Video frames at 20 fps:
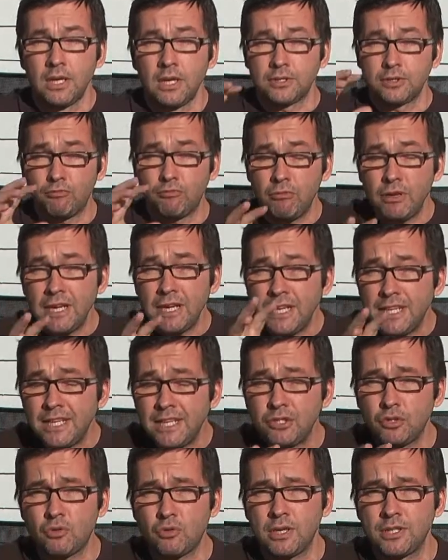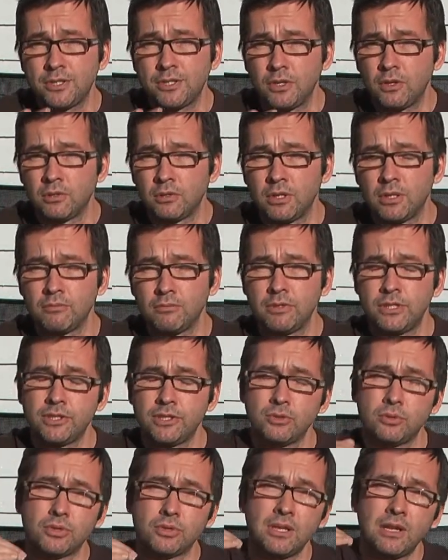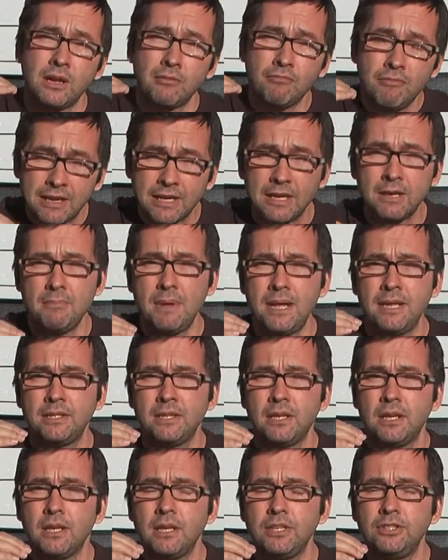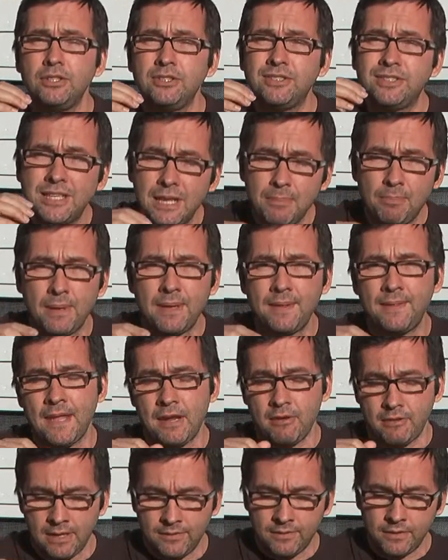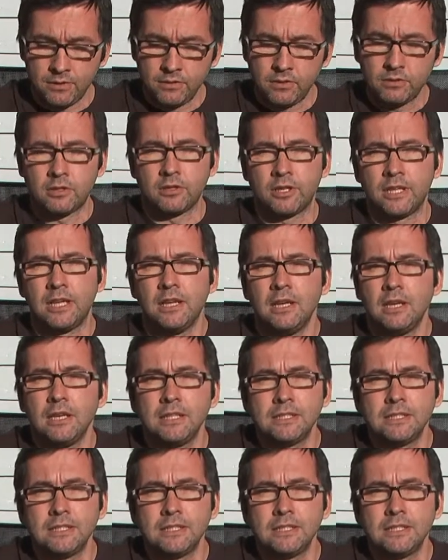It's a really interesting online resource, and I recommend you dip in there and have a look at it.